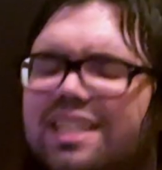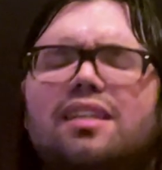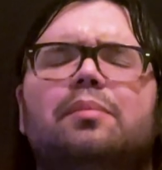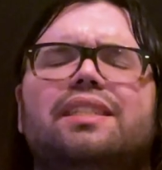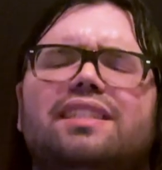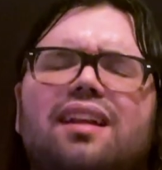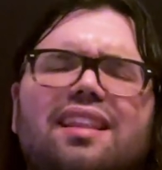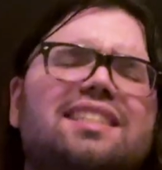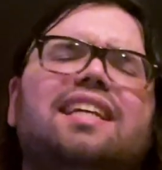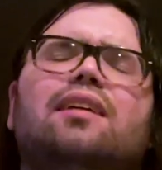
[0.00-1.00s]
I mentioned,
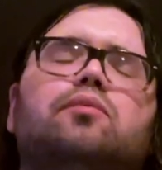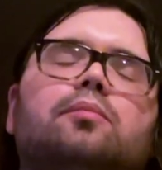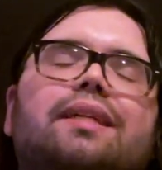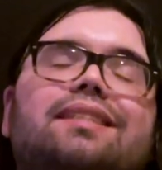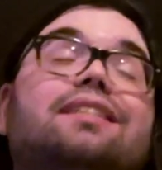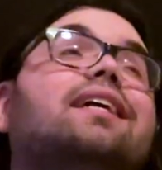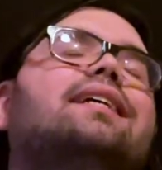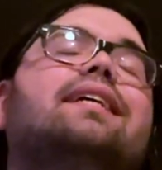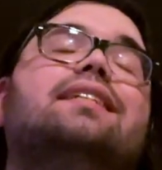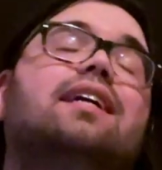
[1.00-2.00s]
this game was made
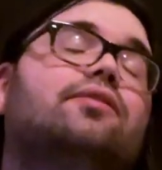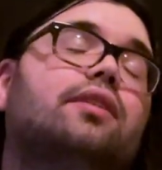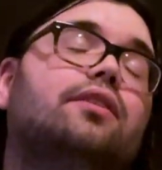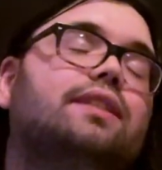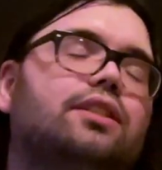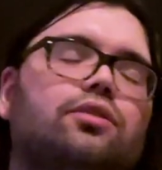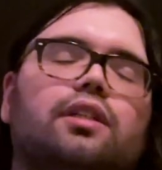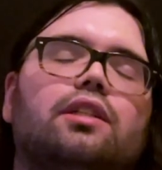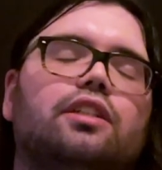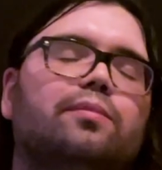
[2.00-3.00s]
decades after the original
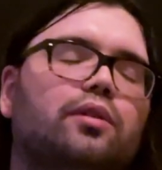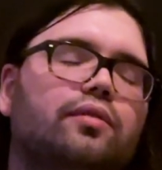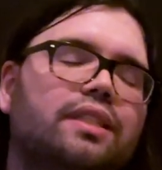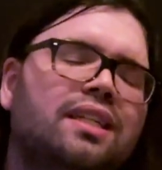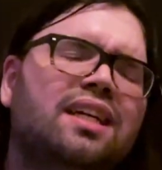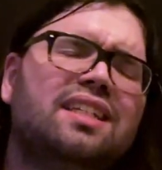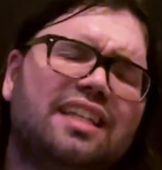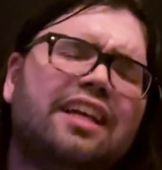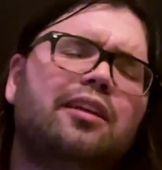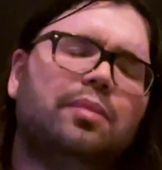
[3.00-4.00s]
trilogy of movies,
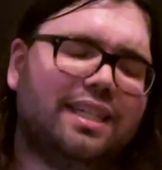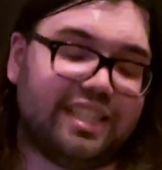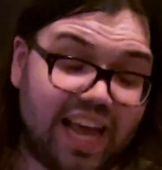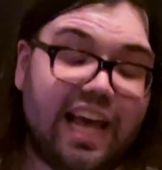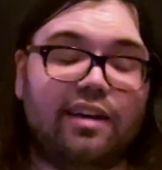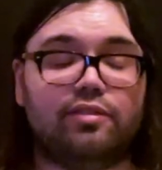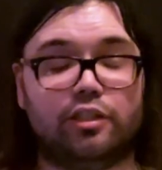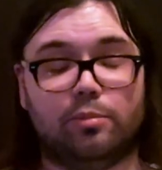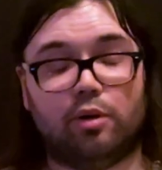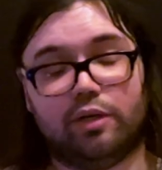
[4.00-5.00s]
taking place
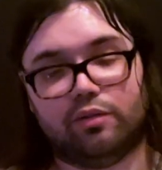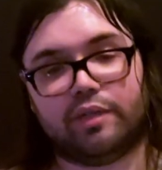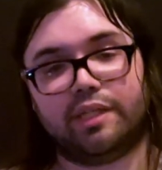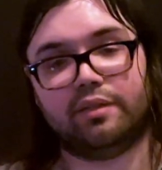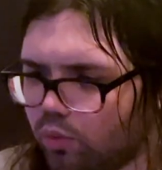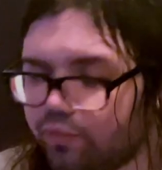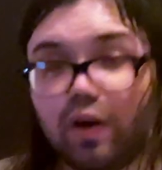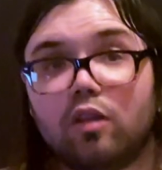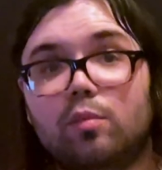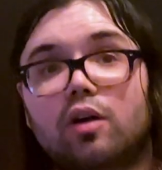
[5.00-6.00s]
after Part 3. We
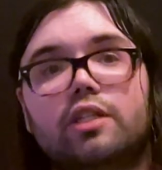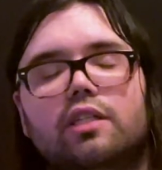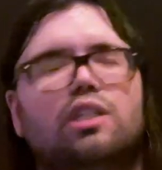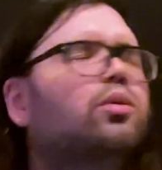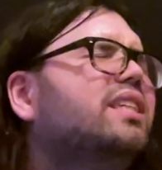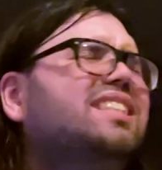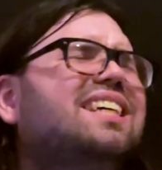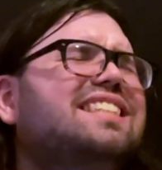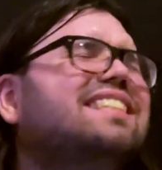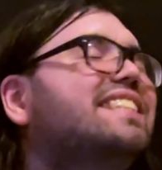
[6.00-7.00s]
follow Marty on a quest
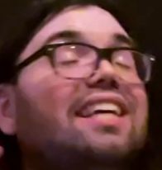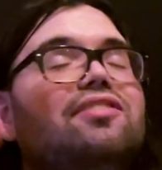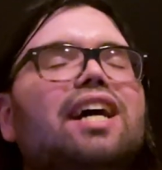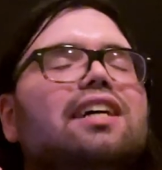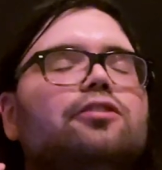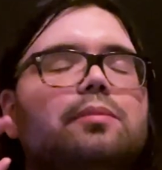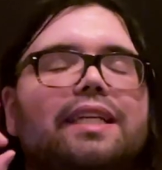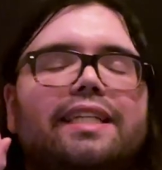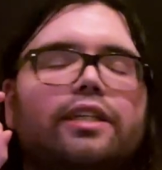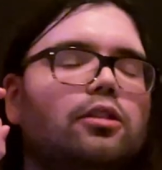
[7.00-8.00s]
to save Doc from
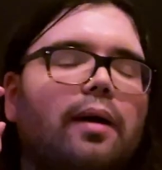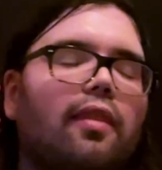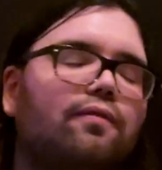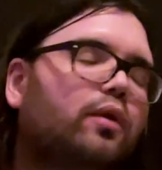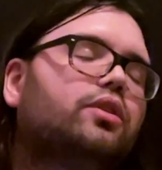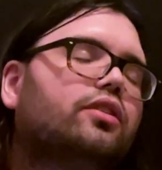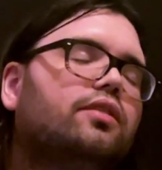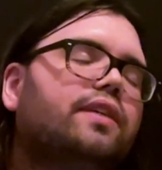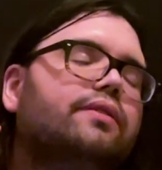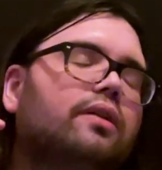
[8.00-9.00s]
getting killed by the forces
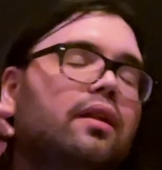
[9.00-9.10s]
of evil,